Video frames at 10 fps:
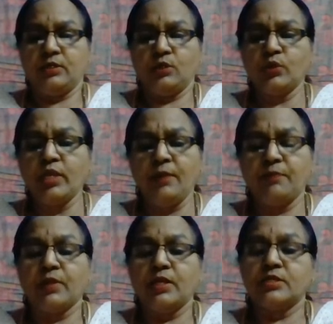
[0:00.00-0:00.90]
Okay,
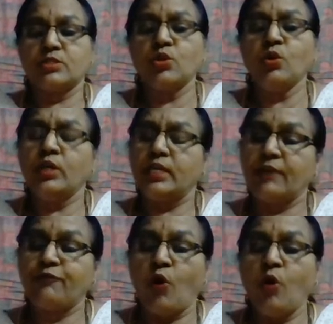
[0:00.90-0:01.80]
so
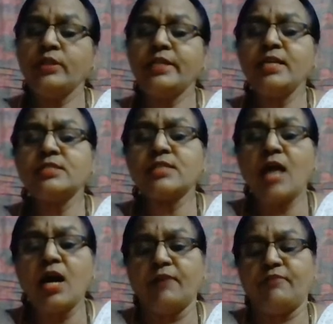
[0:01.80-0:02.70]
if all these
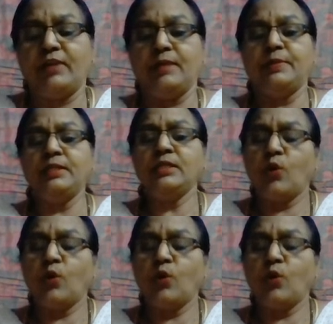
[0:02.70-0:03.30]
are available,